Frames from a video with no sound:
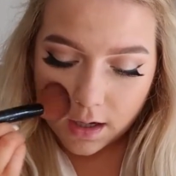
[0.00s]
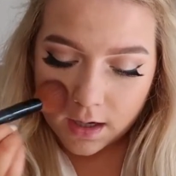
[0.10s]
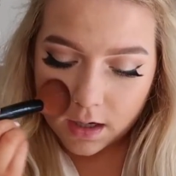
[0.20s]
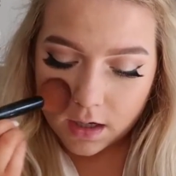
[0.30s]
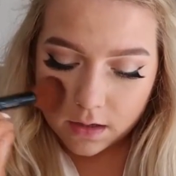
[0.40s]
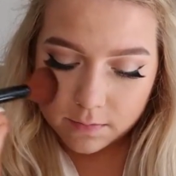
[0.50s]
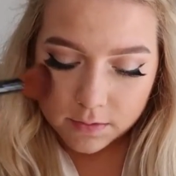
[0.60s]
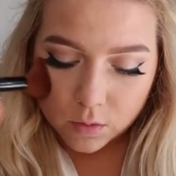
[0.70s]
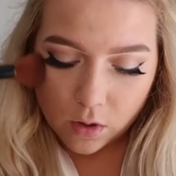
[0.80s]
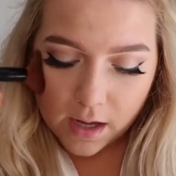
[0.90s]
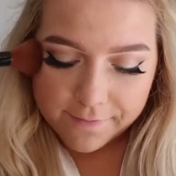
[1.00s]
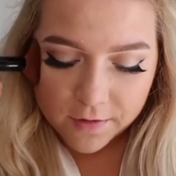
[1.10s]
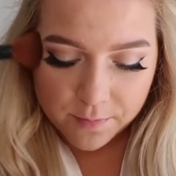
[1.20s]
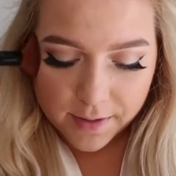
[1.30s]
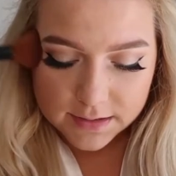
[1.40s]
Have
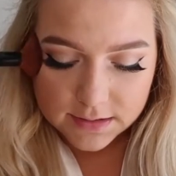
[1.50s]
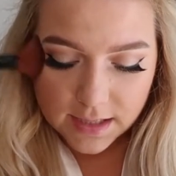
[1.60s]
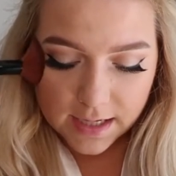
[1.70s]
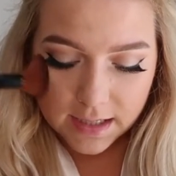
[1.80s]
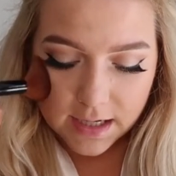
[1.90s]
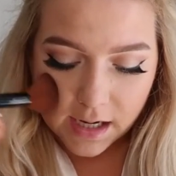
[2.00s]
you been to any